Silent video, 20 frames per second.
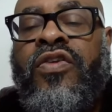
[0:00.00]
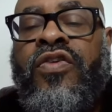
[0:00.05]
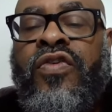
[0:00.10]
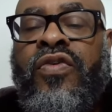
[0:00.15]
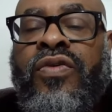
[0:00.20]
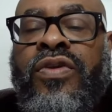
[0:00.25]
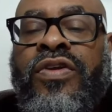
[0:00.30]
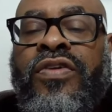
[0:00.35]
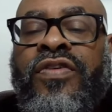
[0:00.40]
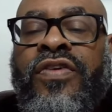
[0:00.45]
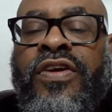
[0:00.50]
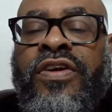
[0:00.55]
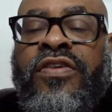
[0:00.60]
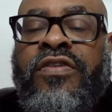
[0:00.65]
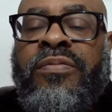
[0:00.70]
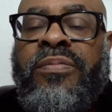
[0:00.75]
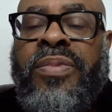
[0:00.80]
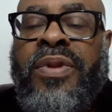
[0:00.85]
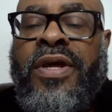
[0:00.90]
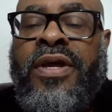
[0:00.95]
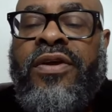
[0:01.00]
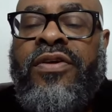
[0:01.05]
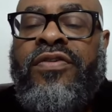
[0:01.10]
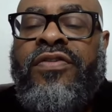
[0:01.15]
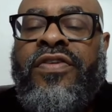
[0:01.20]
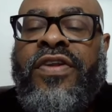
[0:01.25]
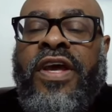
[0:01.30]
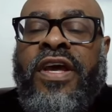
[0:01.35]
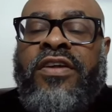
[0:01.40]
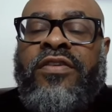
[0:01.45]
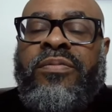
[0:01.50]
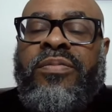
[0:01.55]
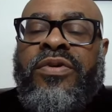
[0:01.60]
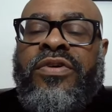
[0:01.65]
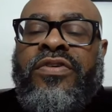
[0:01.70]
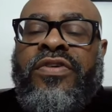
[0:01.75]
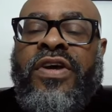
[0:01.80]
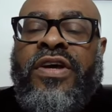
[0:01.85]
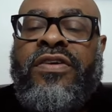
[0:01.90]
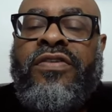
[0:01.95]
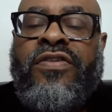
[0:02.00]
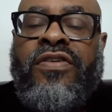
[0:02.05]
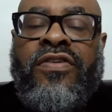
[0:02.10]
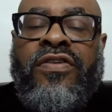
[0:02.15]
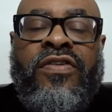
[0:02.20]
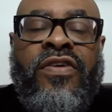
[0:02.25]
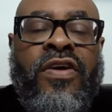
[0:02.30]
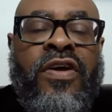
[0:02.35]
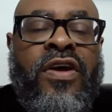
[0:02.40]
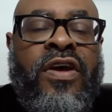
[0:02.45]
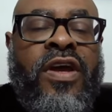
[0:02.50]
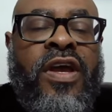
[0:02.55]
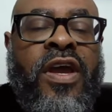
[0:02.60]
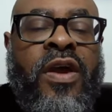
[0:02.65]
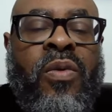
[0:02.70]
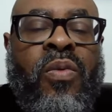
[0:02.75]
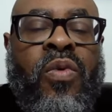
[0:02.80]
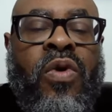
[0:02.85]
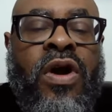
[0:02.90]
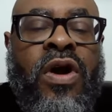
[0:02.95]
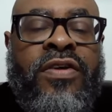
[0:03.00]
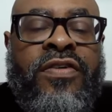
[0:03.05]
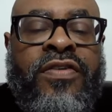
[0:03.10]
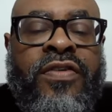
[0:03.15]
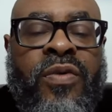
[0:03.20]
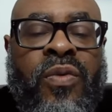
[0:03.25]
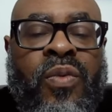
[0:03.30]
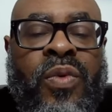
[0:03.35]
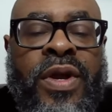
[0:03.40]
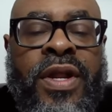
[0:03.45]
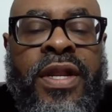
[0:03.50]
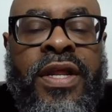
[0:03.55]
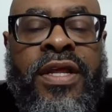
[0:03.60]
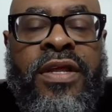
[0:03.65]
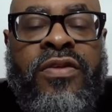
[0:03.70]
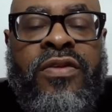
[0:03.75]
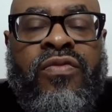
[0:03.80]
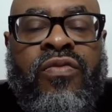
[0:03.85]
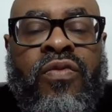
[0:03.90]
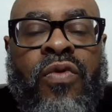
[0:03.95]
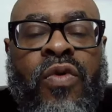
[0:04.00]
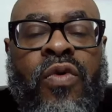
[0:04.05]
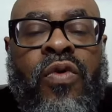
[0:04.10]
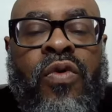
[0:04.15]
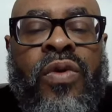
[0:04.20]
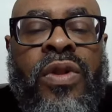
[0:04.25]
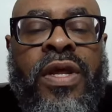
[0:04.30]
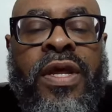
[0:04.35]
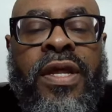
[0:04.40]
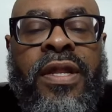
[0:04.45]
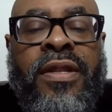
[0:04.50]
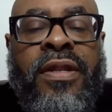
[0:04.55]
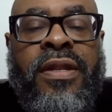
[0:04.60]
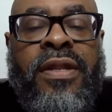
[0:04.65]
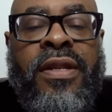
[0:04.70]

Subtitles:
2-6 player stats projections and watch the winnings roll in.